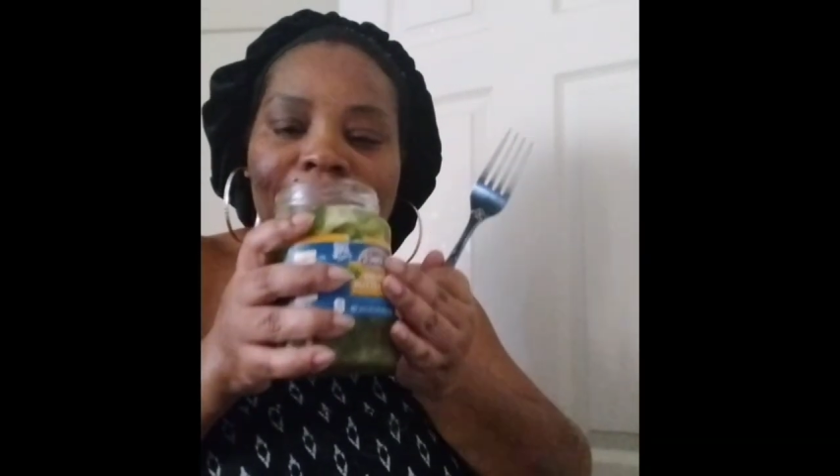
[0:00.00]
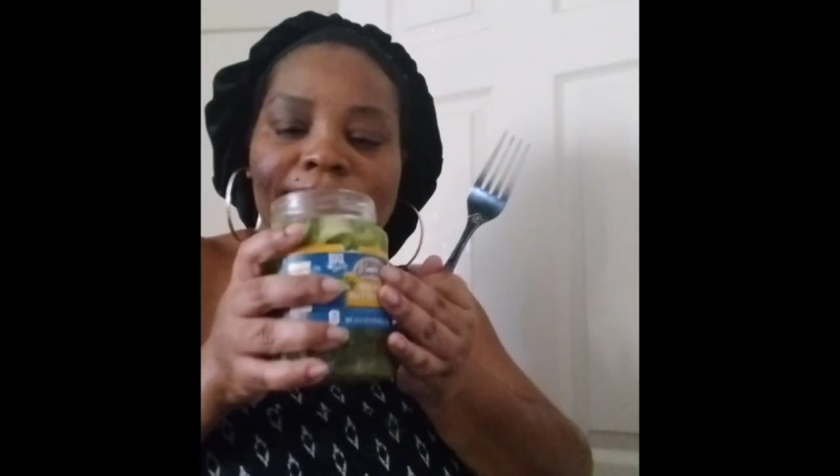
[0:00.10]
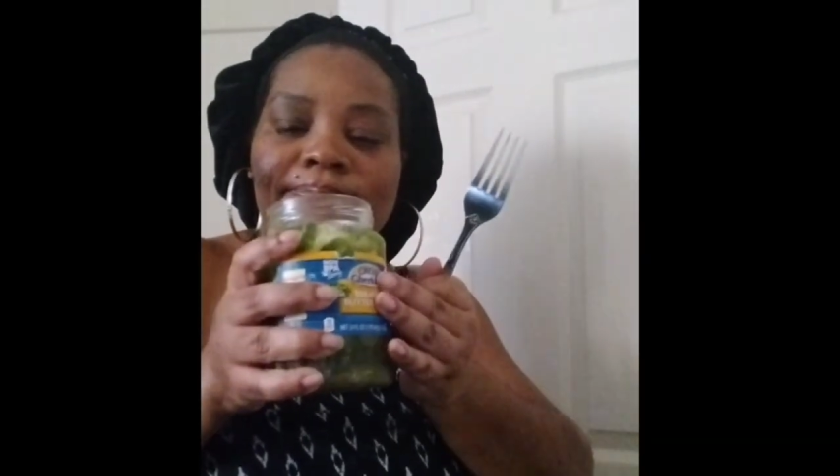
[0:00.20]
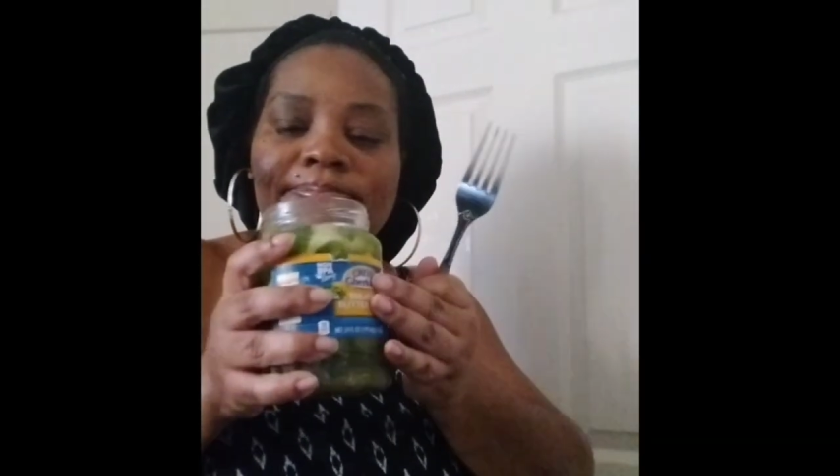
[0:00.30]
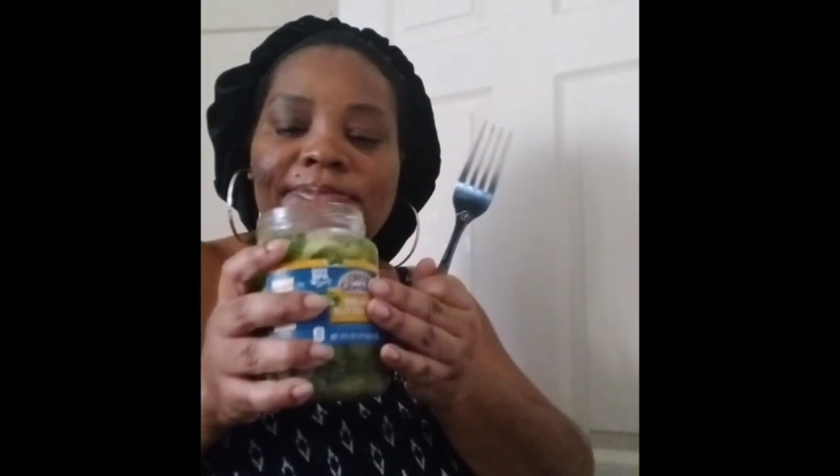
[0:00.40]

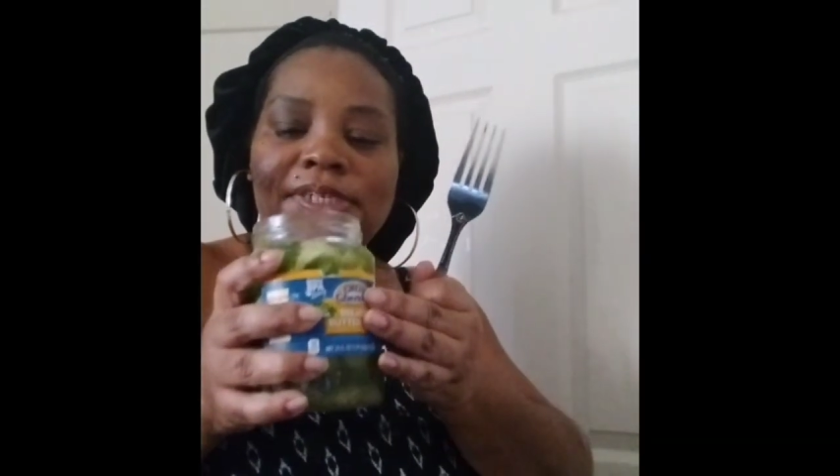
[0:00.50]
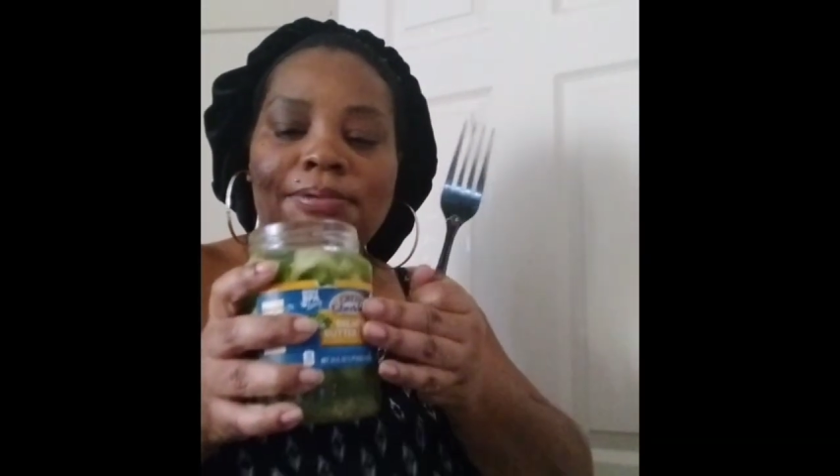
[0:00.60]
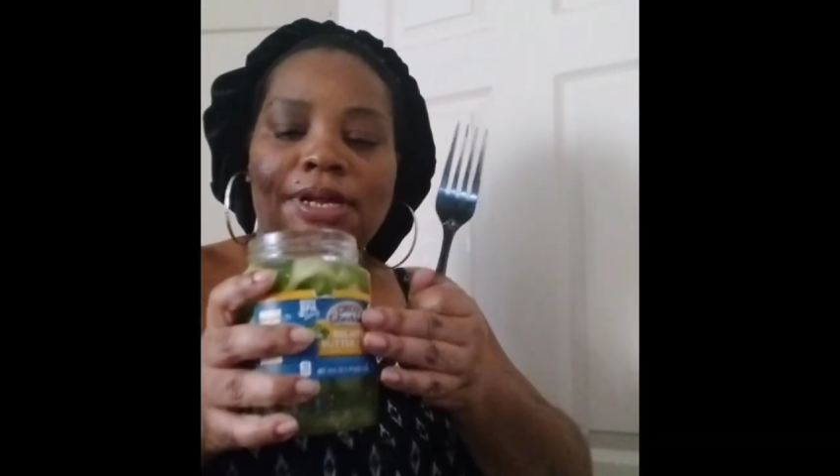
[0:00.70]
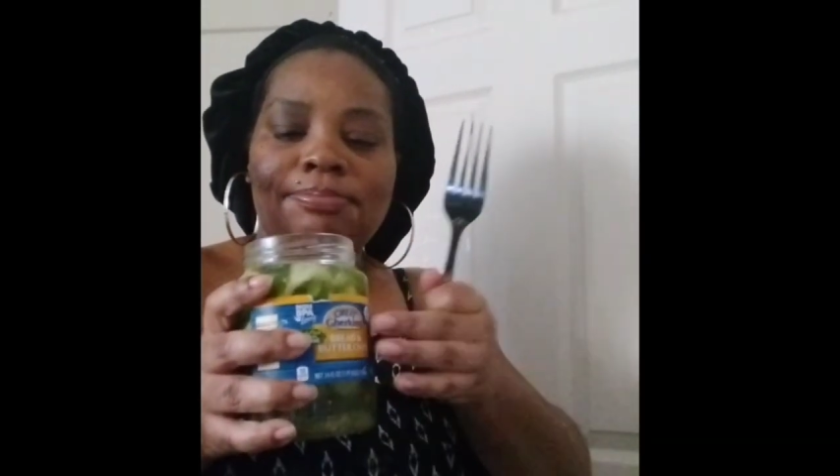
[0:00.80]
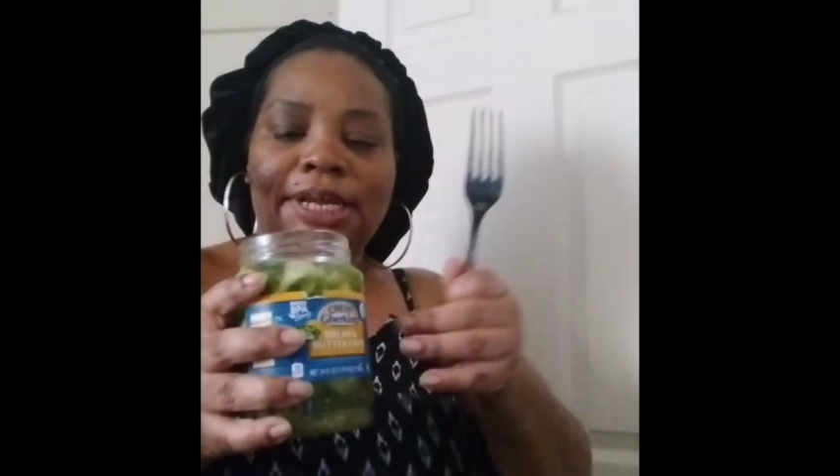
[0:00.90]
I'm
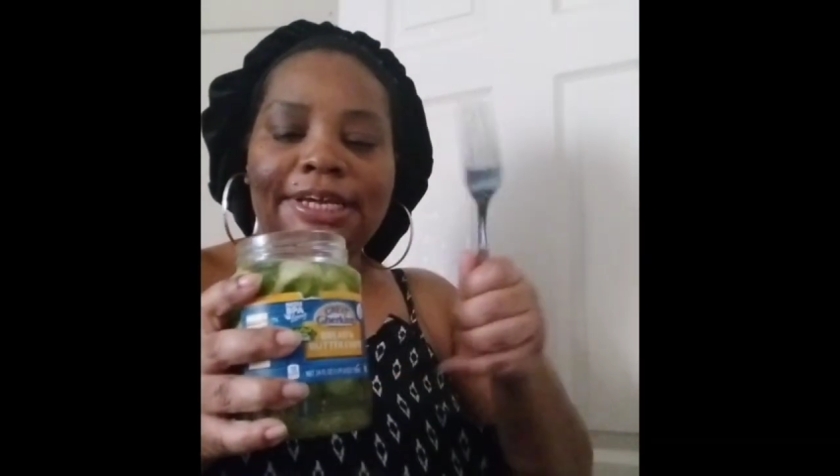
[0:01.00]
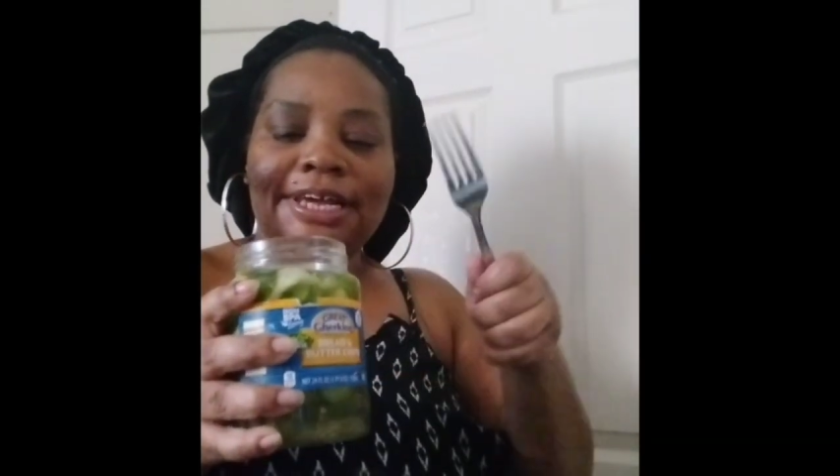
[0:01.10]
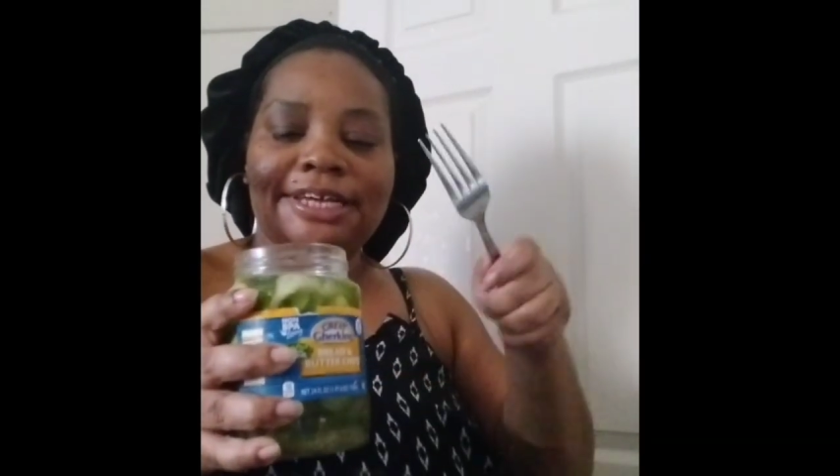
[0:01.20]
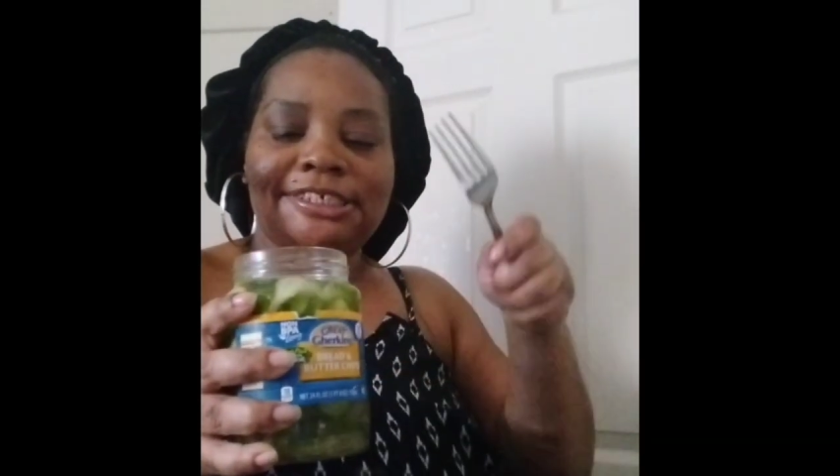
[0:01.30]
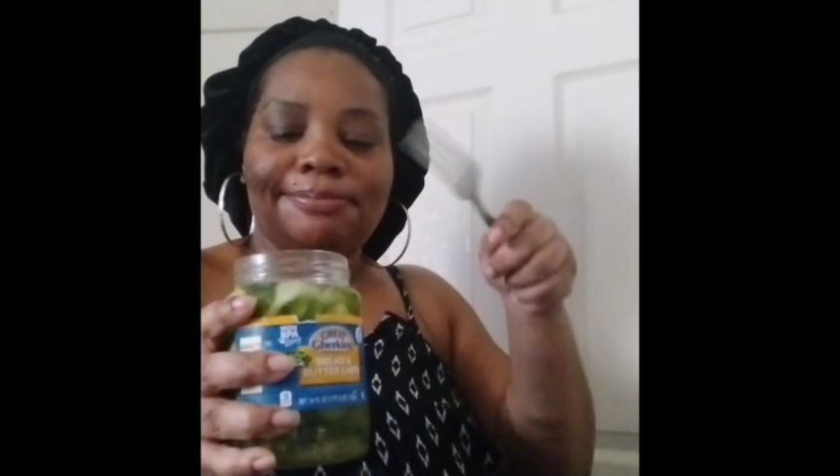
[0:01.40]
liking how it's
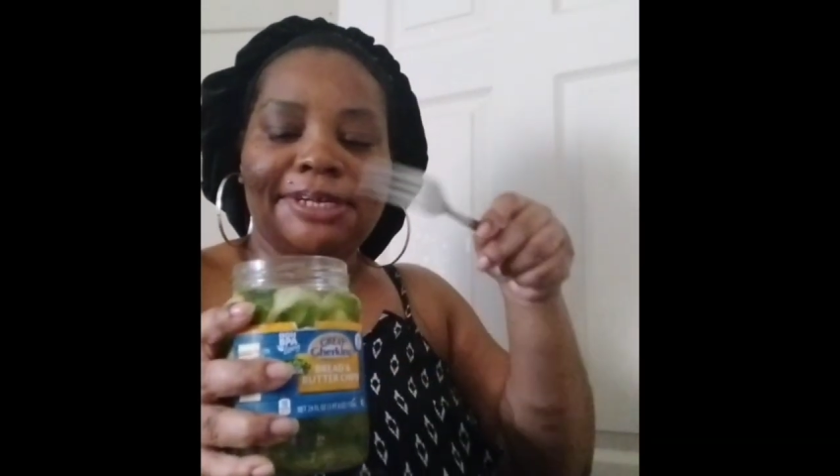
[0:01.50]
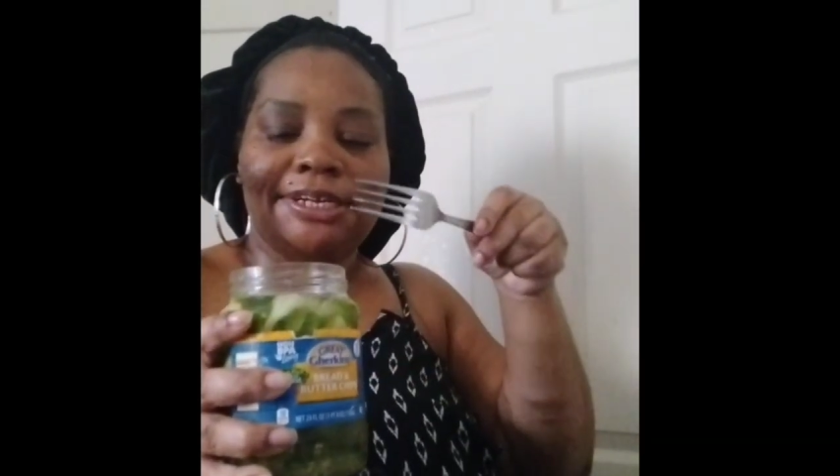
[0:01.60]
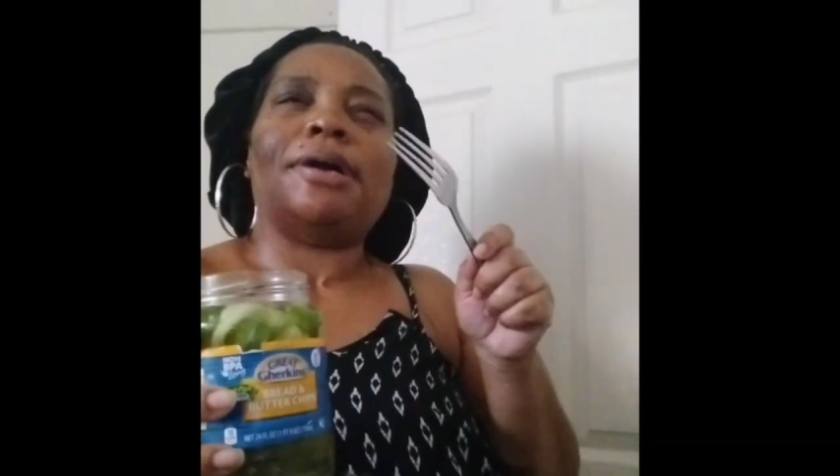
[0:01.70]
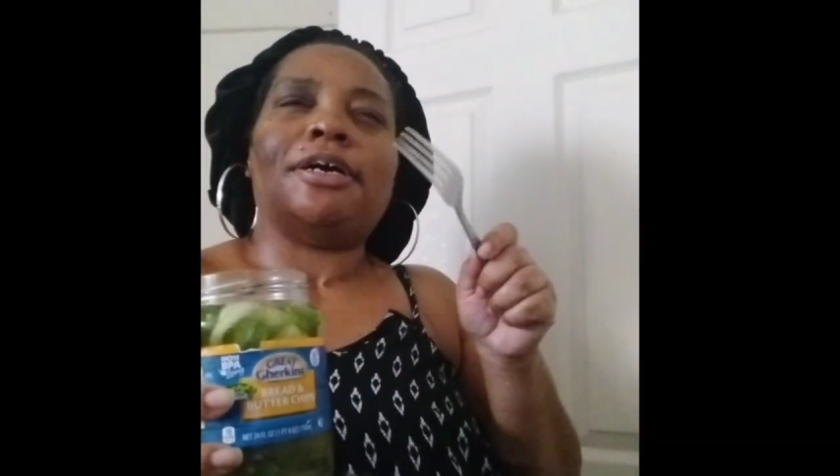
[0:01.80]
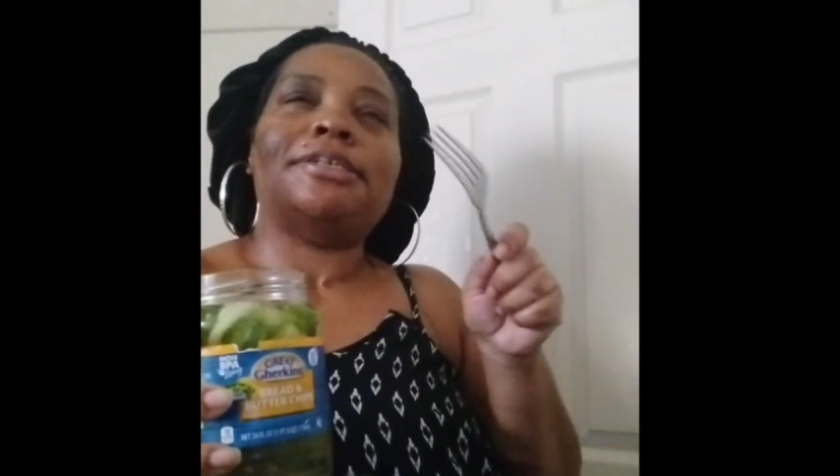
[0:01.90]
smelling.
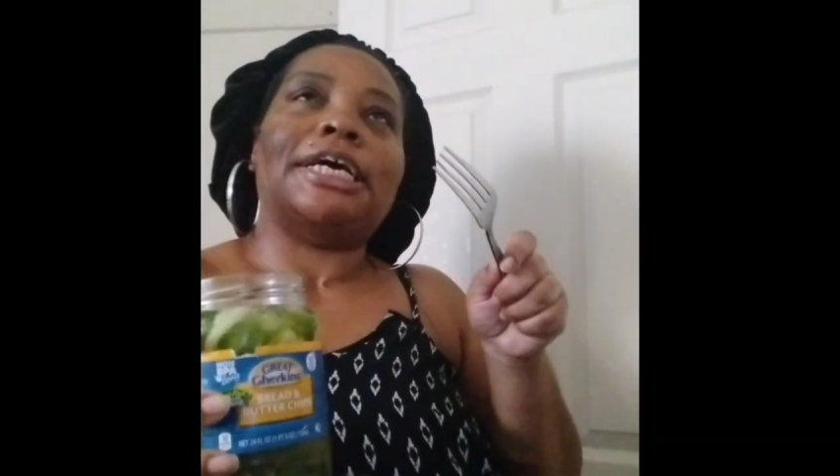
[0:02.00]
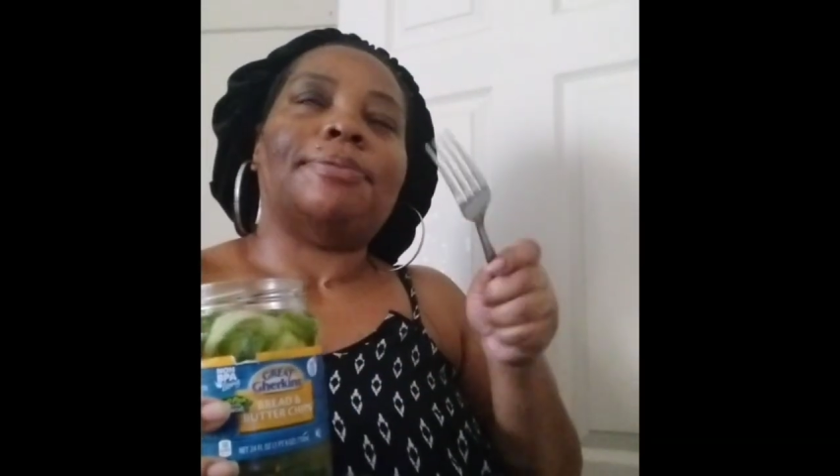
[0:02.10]
Like maybe